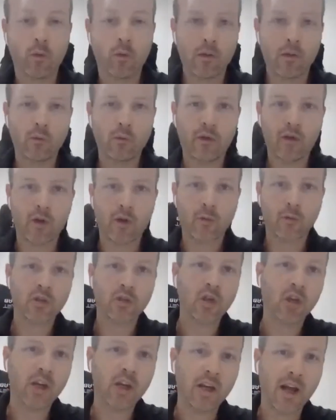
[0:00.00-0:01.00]
we've got the
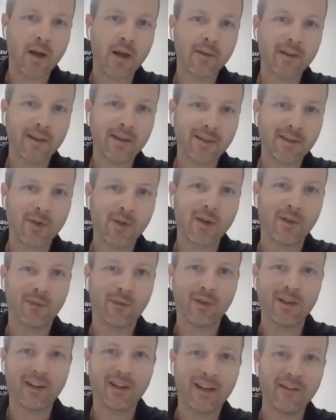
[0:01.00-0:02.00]
opportunity now because we're
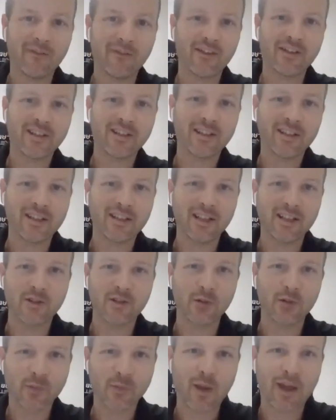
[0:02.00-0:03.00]
leveraging the
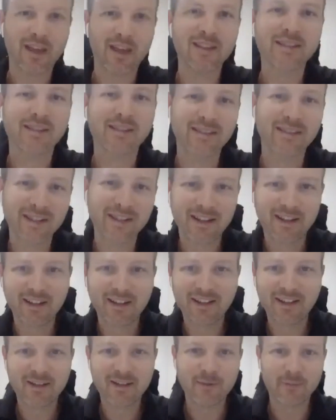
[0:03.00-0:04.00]
digital space
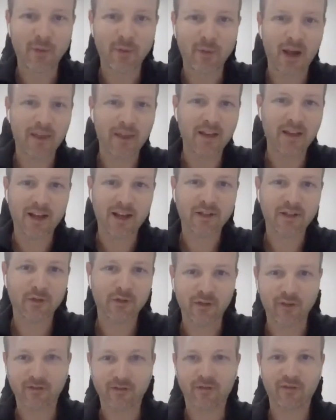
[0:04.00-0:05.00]
by the nature
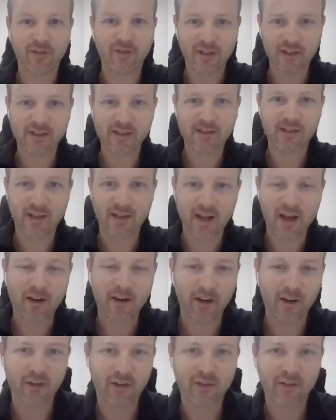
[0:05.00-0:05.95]
of this scenario.